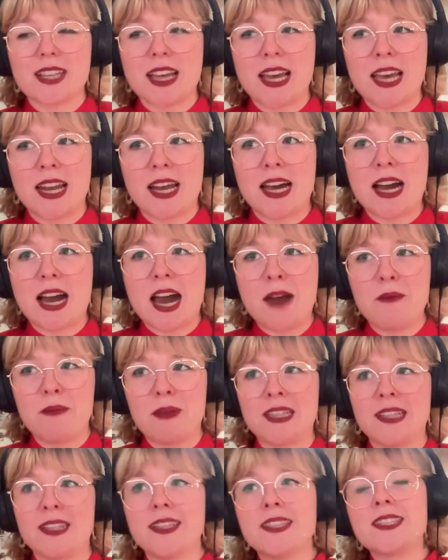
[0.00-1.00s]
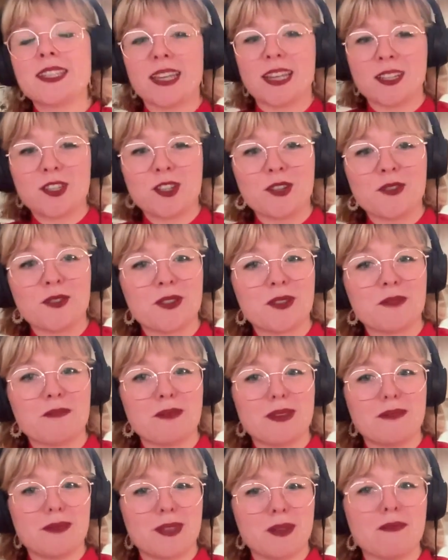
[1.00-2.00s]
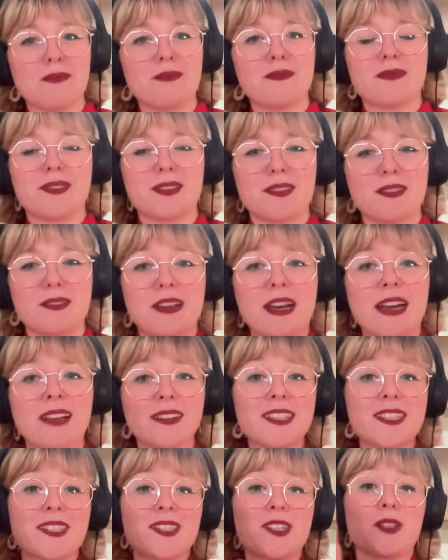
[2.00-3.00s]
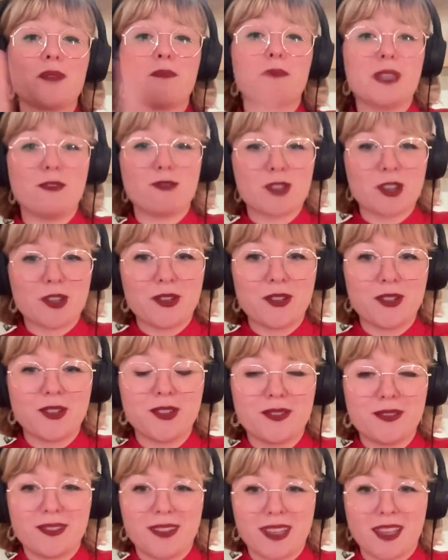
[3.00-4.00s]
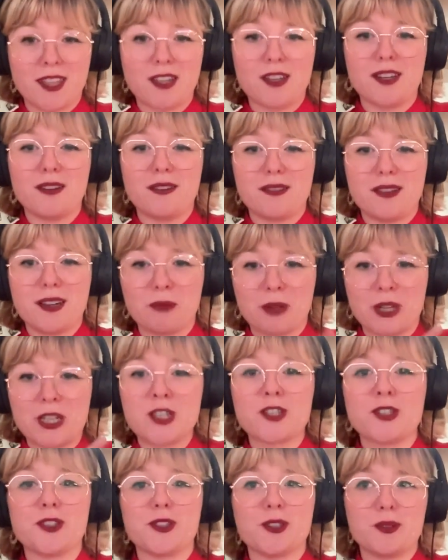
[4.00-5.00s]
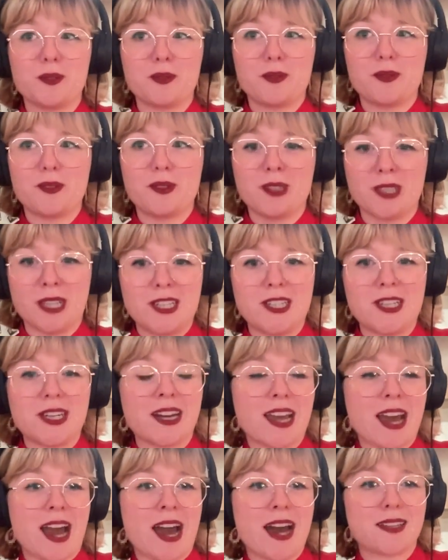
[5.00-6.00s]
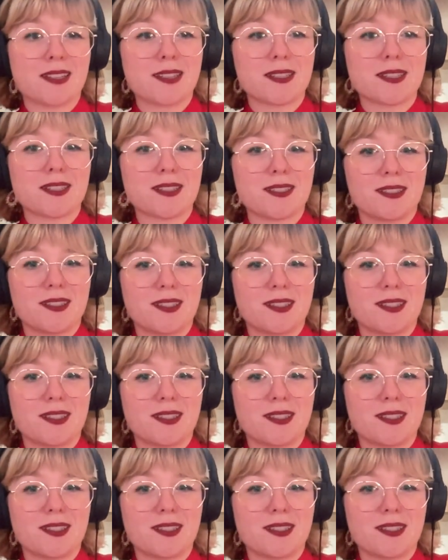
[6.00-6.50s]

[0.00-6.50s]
And I've been listening to I listened to the musical, the original London cast